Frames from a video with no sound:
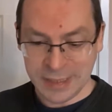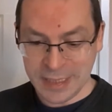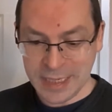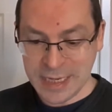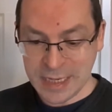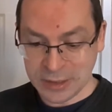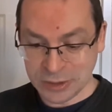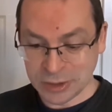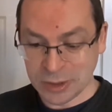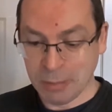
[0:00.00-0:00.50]

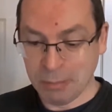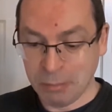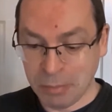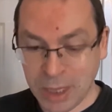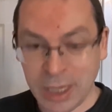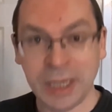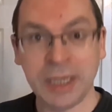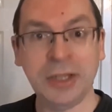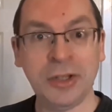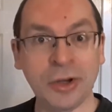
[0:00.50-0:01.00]
He is
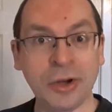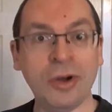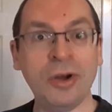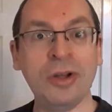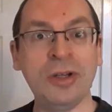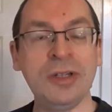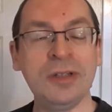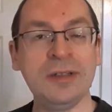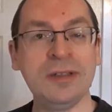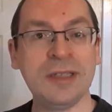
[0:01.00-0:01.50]
my
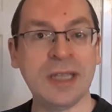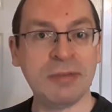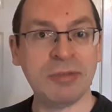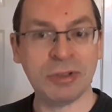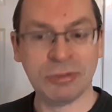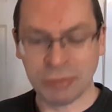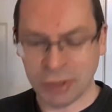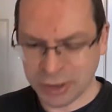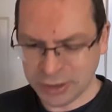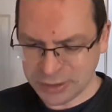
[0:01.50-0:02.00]
God,
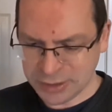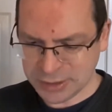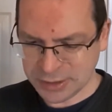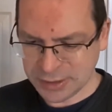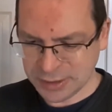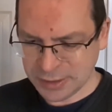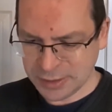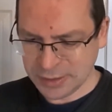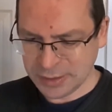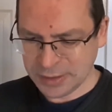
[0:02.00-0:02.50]
David writes,
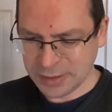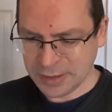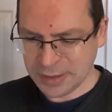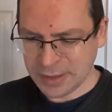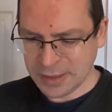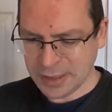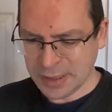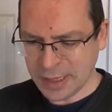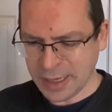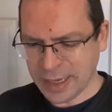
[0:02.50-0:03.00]

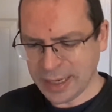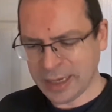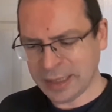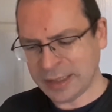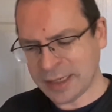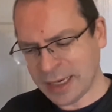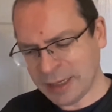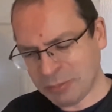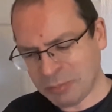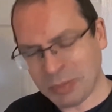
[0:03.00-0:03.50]

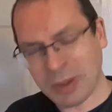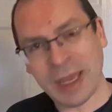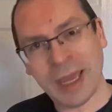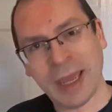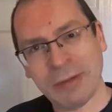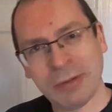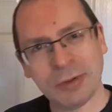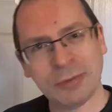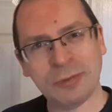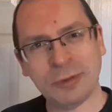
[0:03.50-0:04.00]
and a
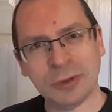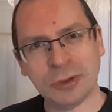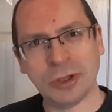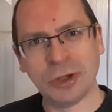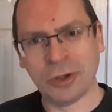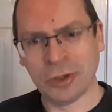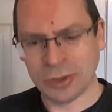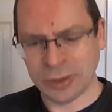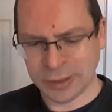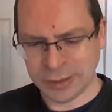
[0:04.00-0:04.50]
powerful
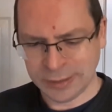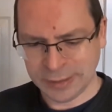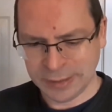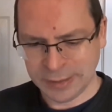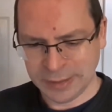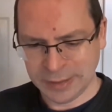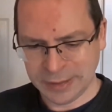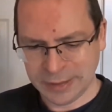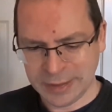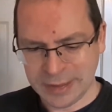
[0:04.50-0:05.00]
God.
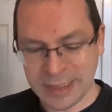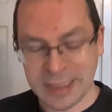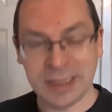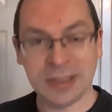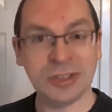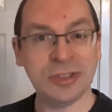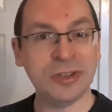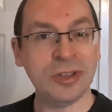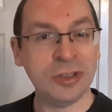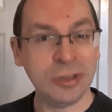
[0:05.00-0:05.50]
He
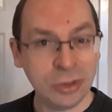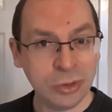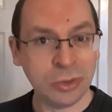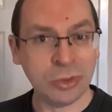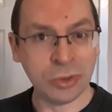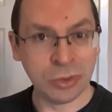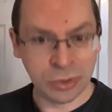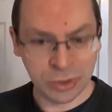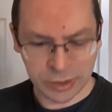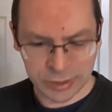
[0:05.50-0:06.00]
is the
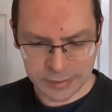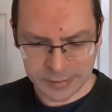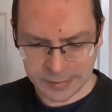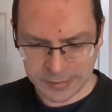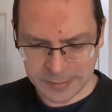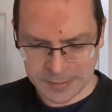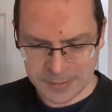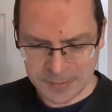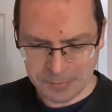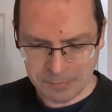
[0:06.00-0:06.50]
Lord.
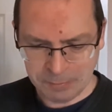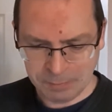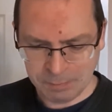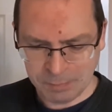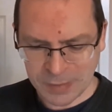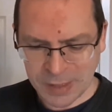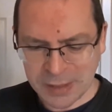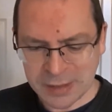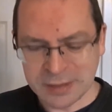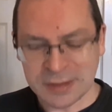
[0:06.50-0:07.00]

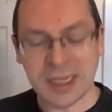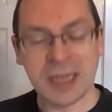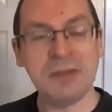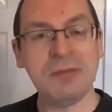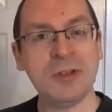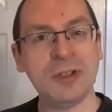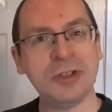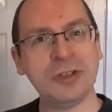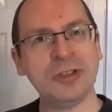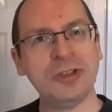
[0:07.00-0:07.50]

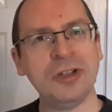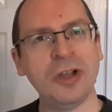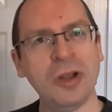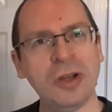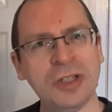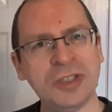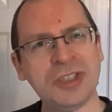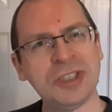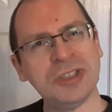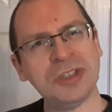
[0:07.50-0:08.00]
David
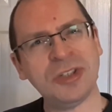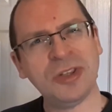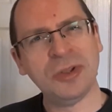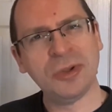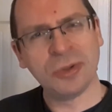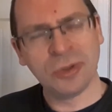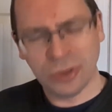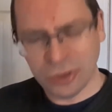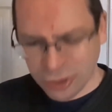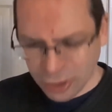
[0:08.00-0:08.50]
acknowledges the
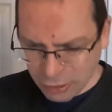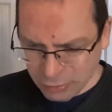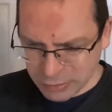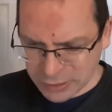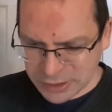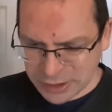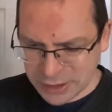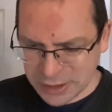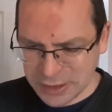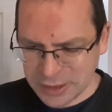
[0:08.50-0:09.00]

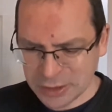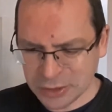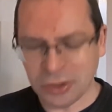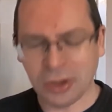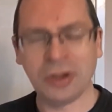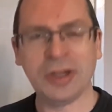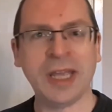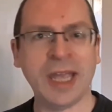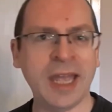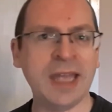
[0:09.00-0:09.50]
authority
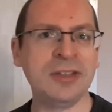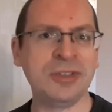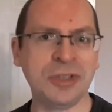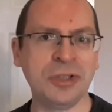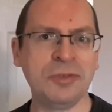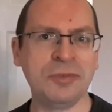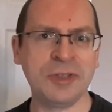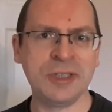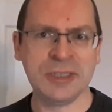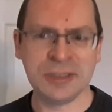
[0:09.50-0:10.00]
God has
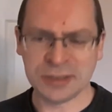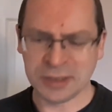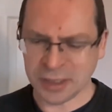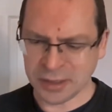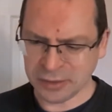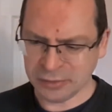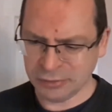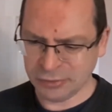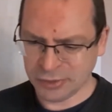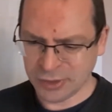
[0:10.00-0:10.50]
over his
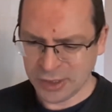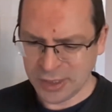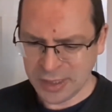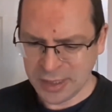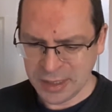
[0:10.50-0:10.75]
life.